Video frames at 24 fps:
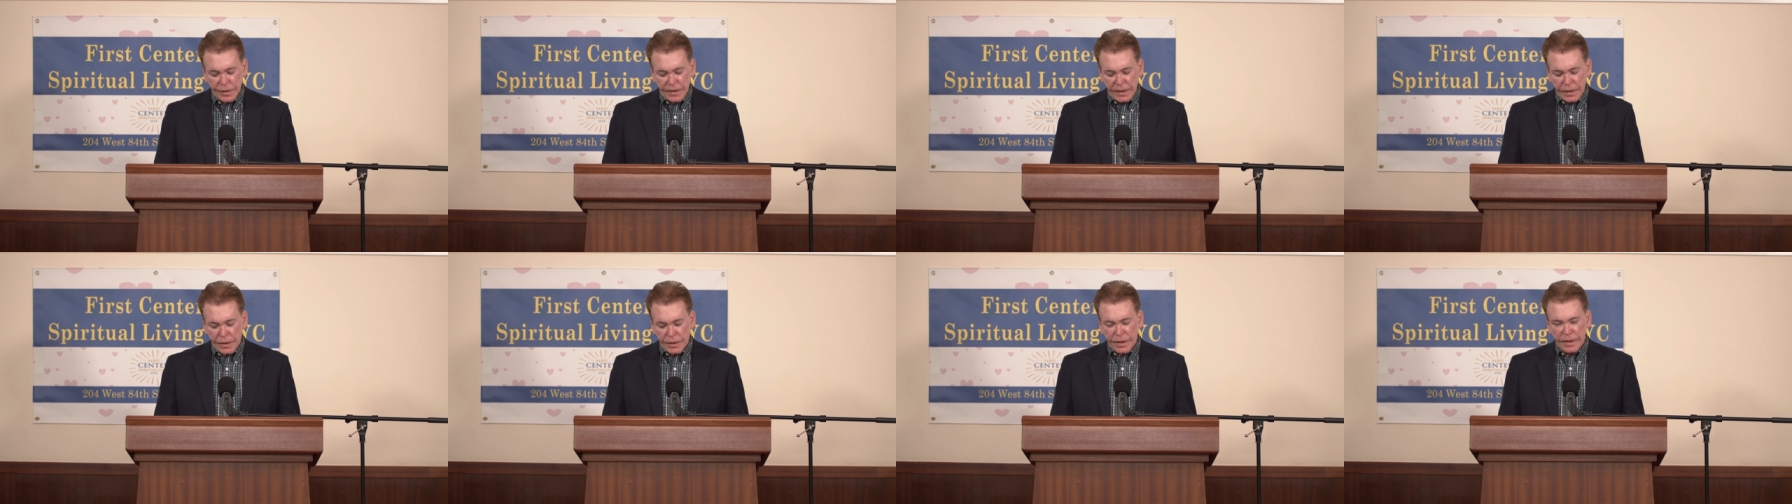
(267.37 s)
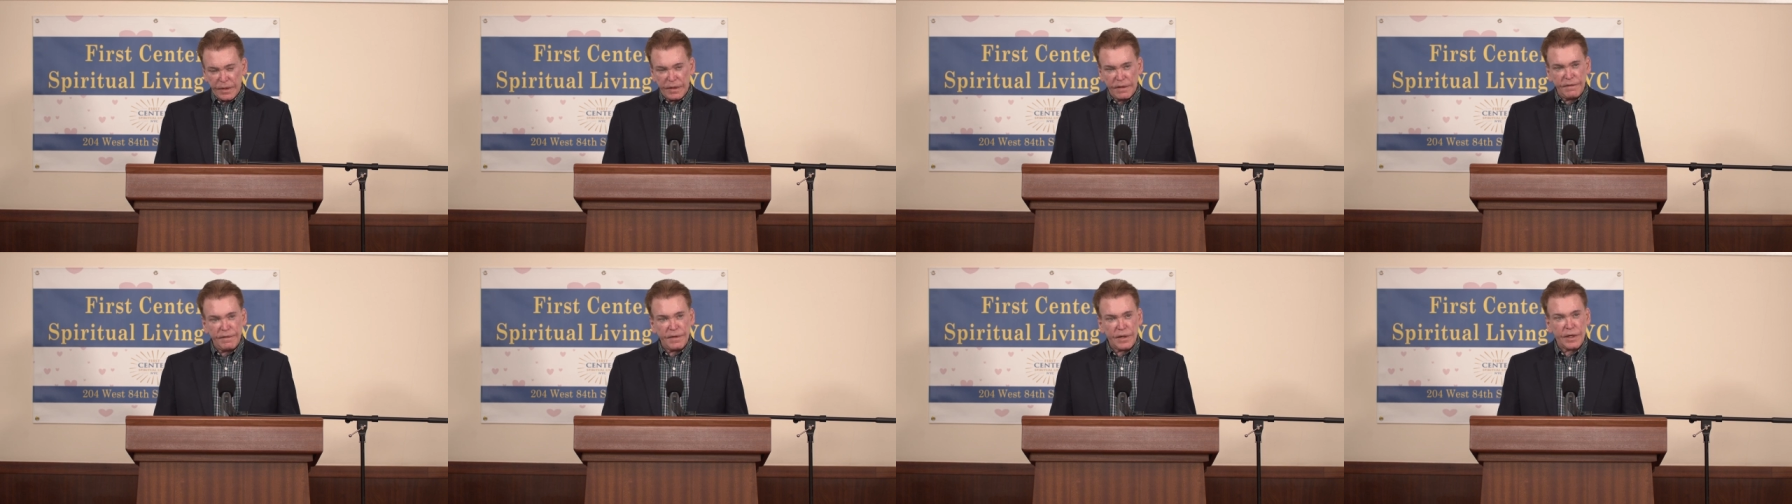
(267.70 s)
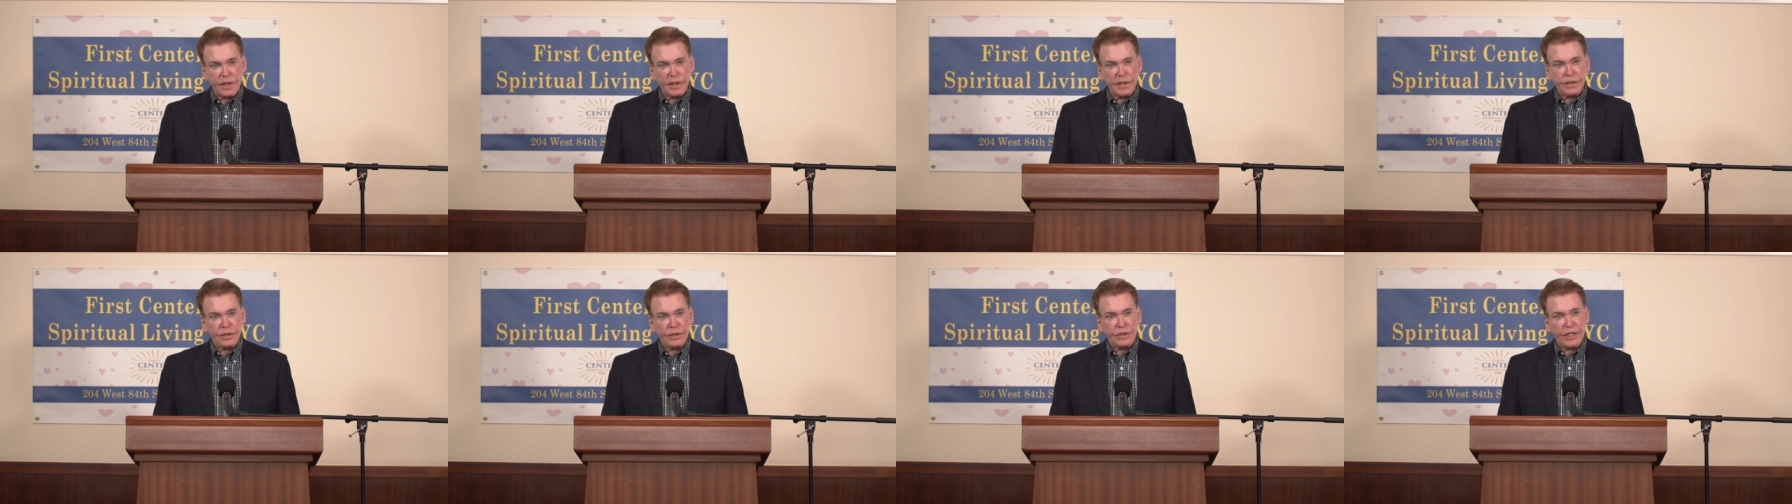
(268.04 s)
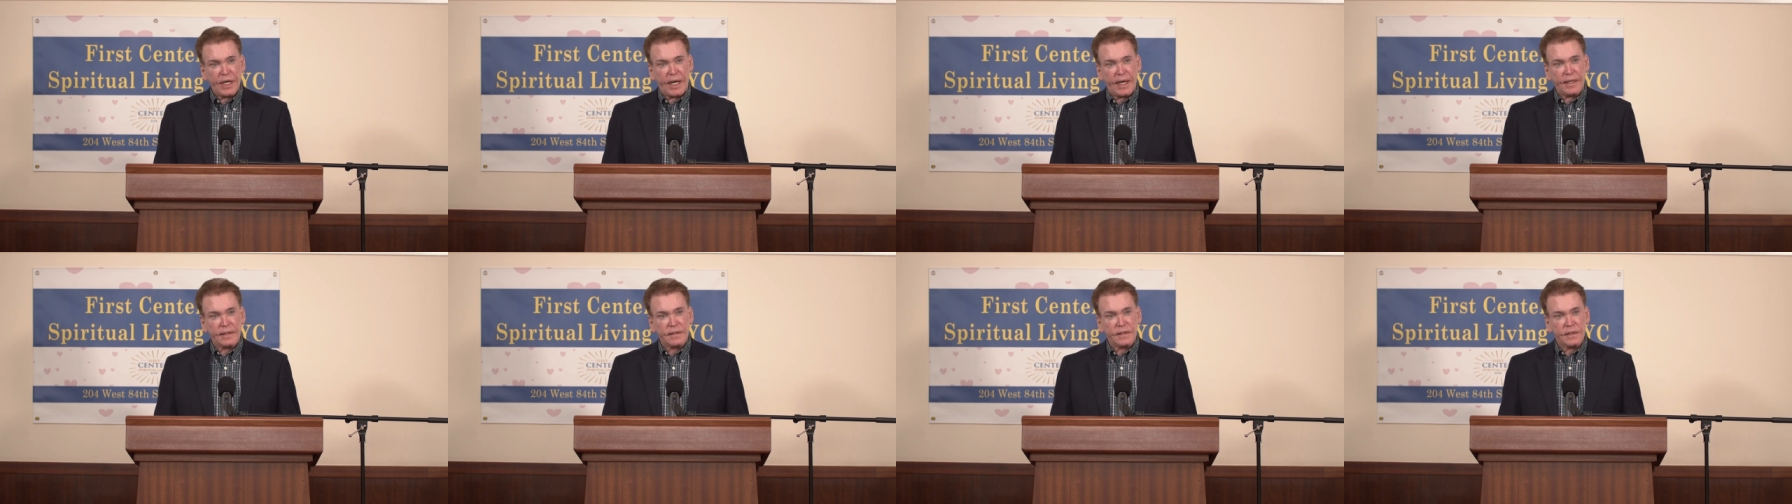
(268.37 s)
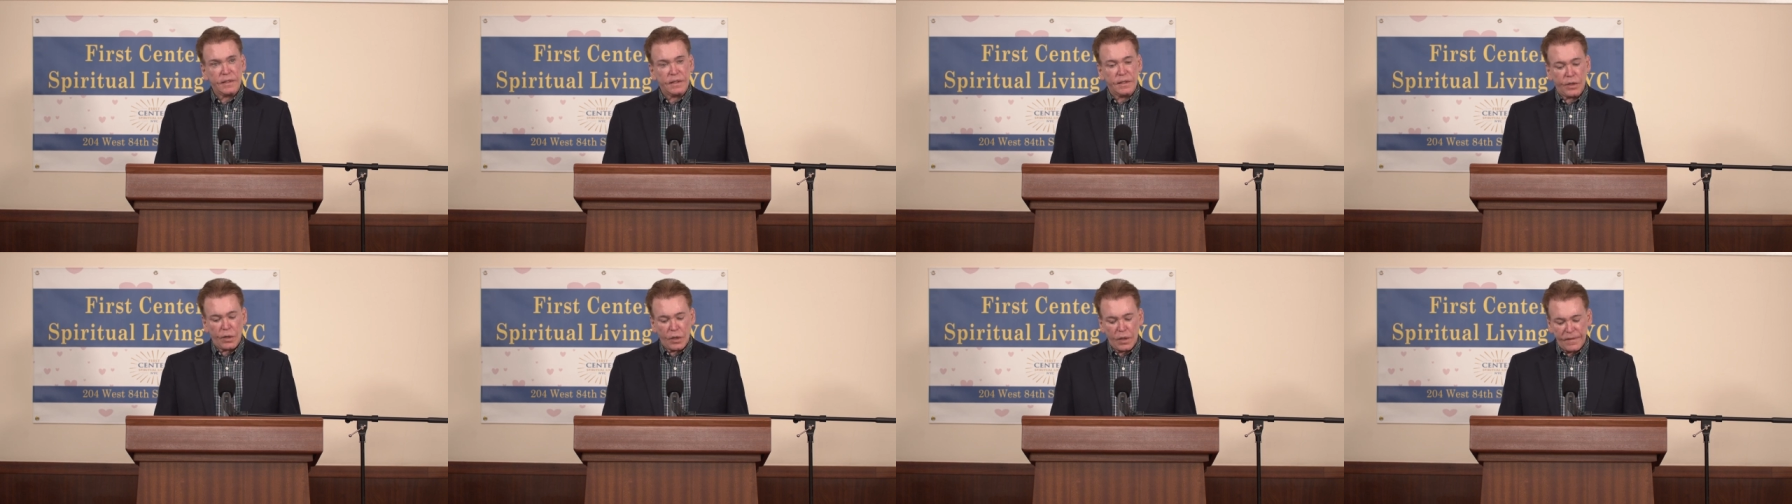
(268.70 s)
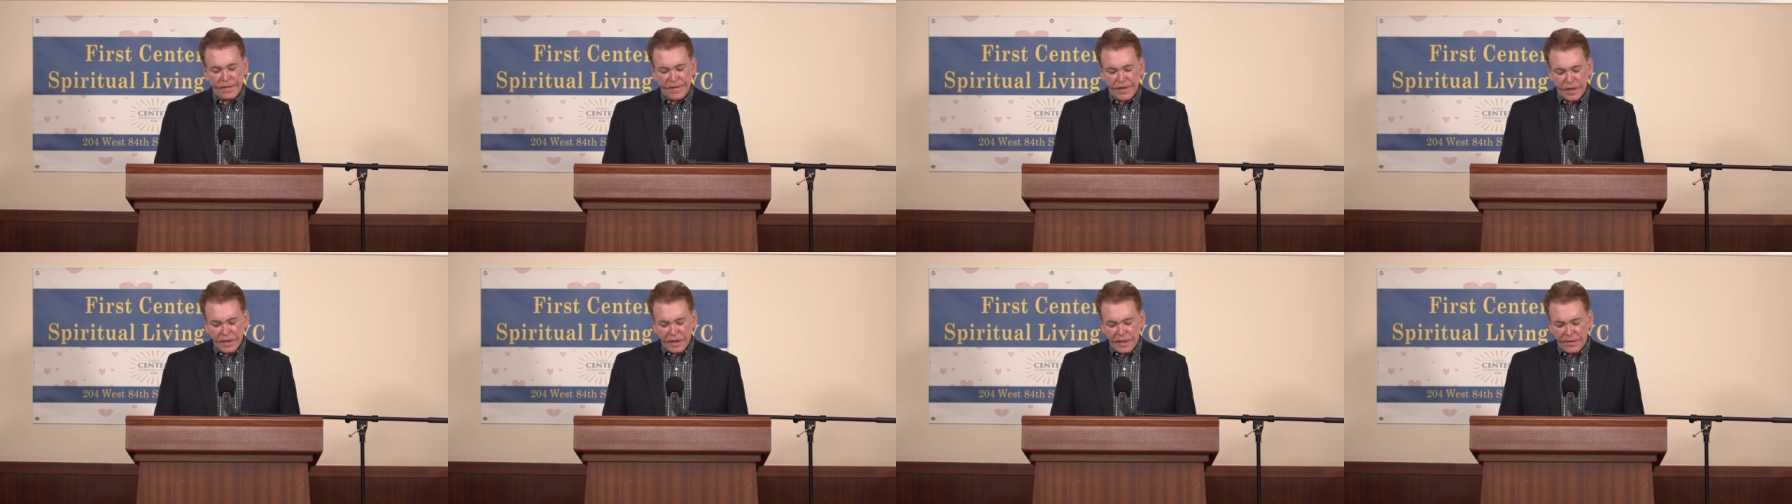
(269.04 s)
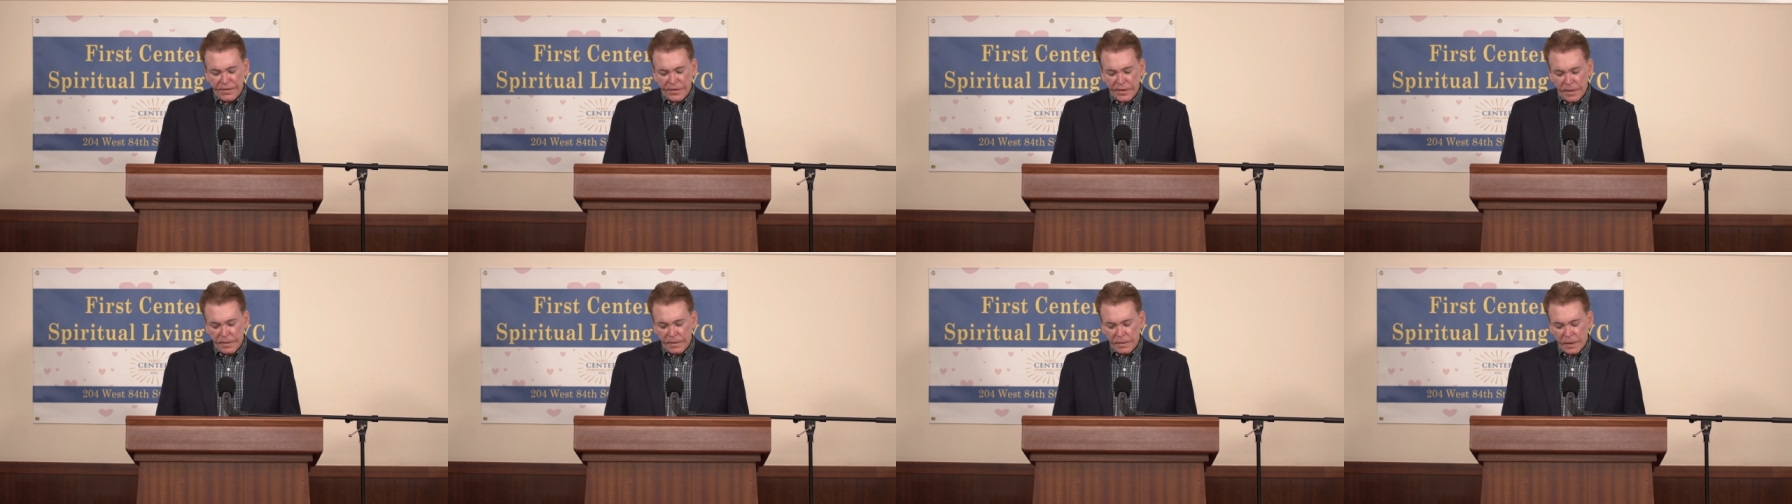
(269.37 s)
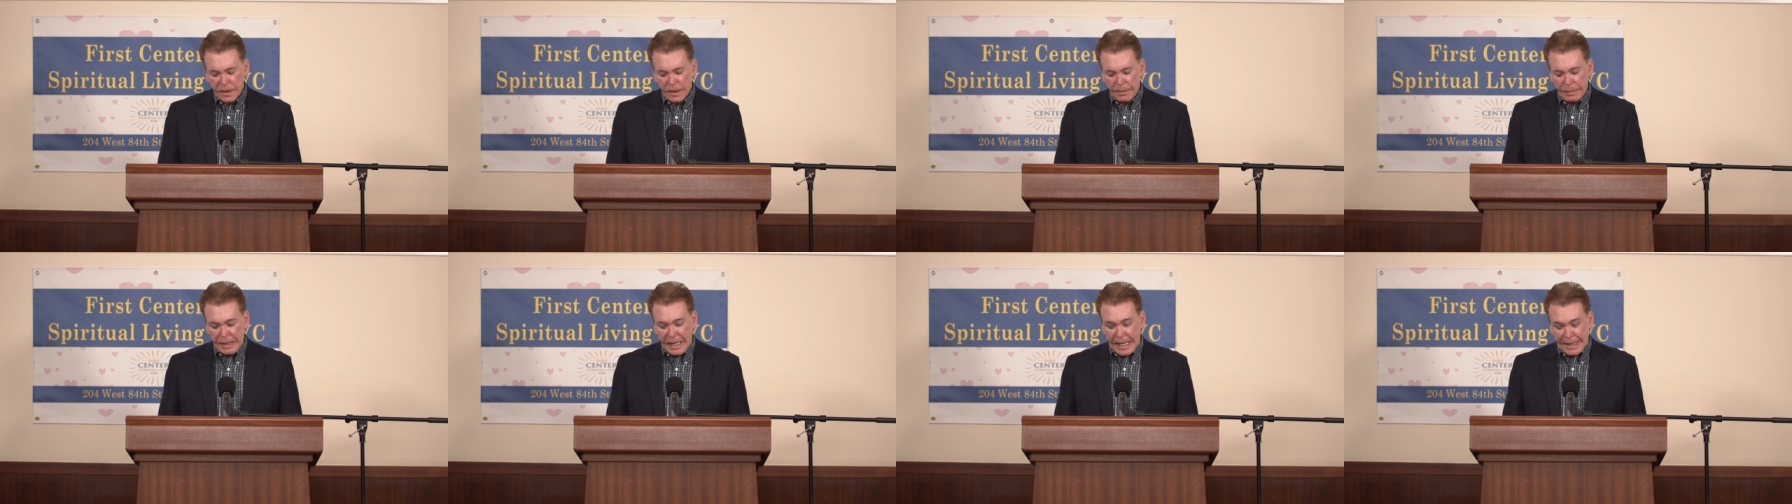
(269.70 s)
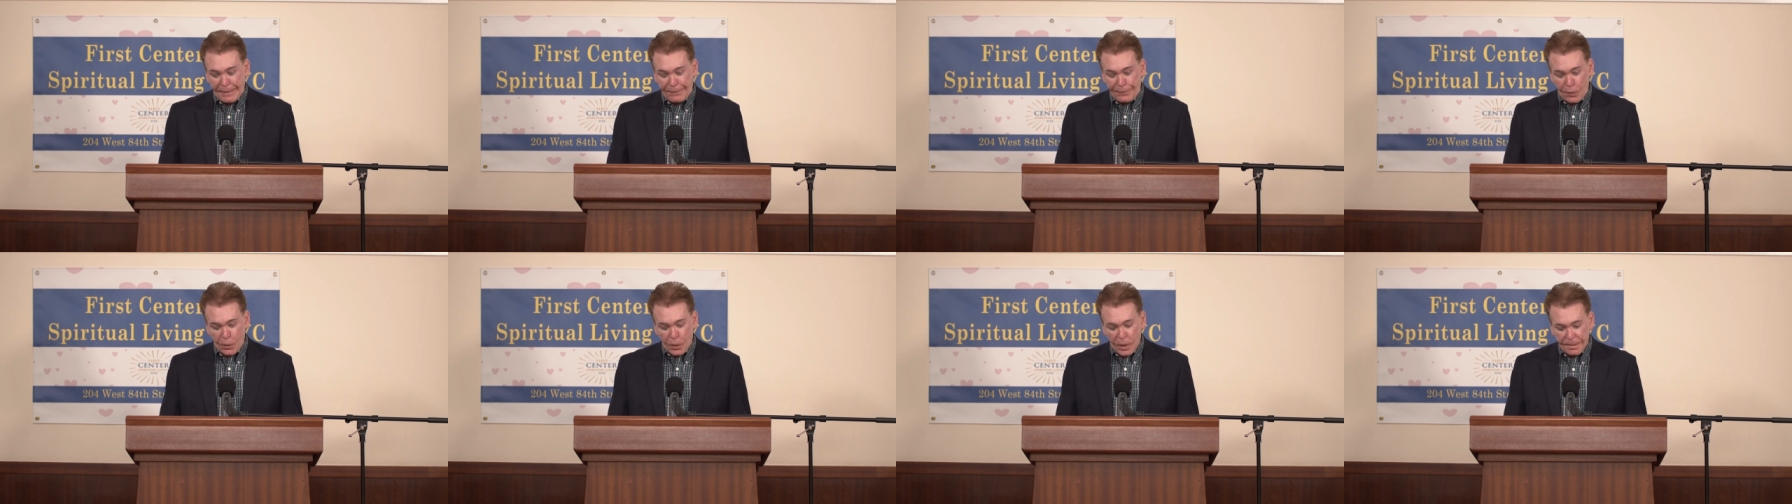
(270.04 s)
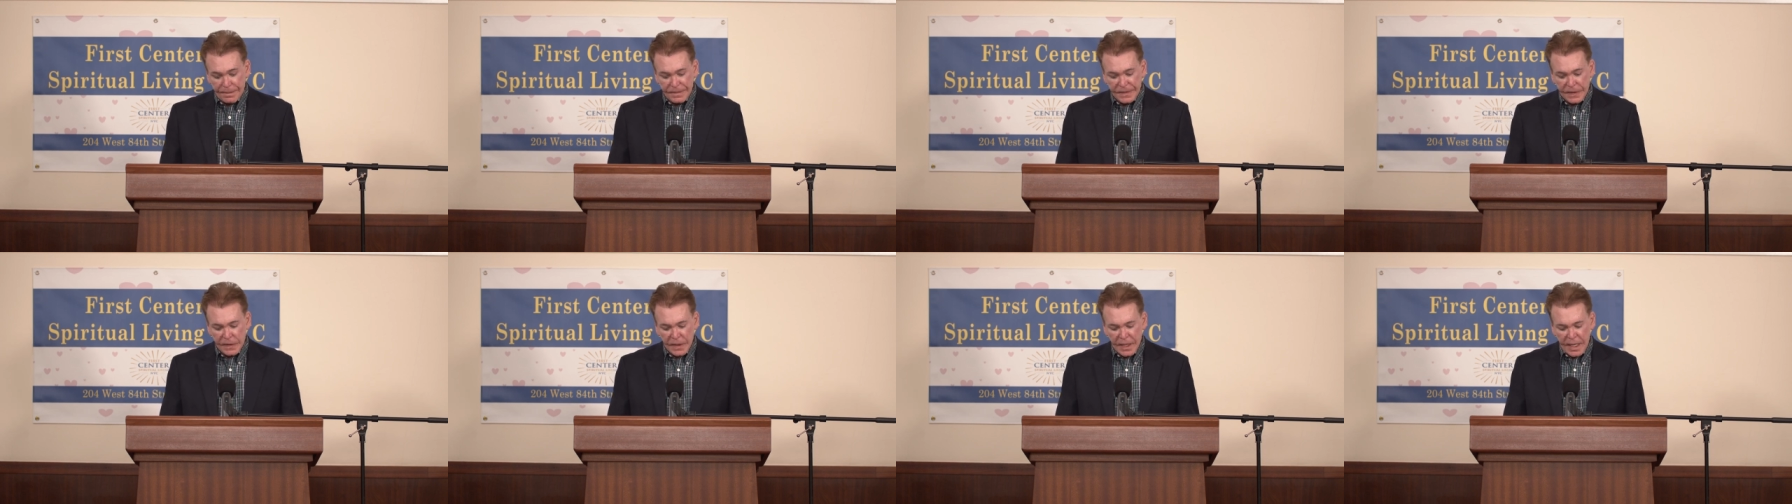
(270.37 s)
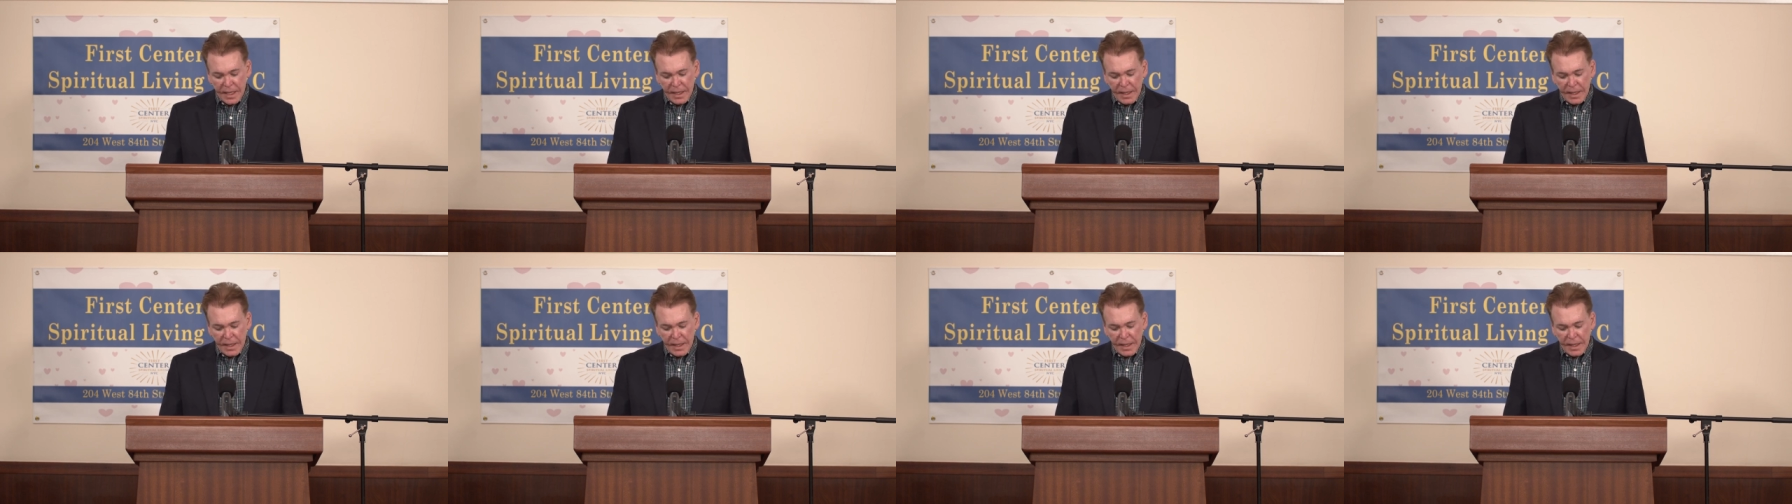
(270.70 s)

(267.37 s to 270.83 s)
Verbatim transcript: that are in the various chats and all of our different platforms.